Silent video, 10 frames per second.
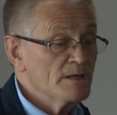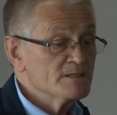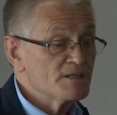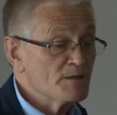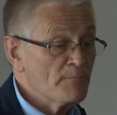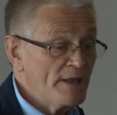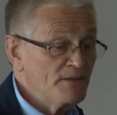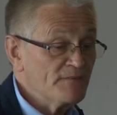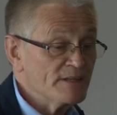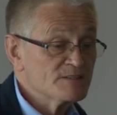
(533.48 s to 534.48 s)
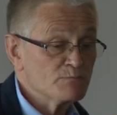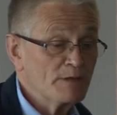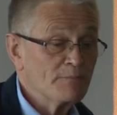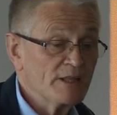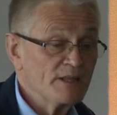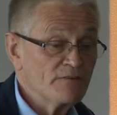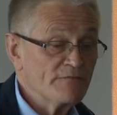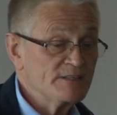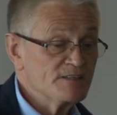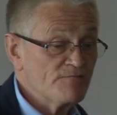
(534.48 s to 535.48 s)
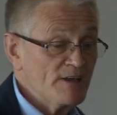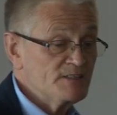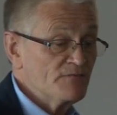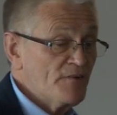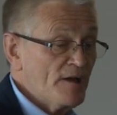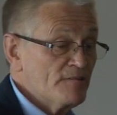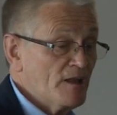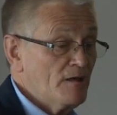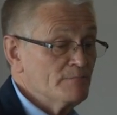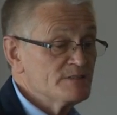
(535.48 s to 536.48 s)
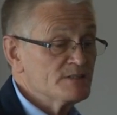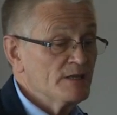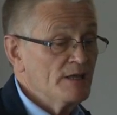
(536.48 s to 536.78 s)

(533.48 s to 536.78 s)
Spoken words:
So the benefits, we believe, of integrating fire alarms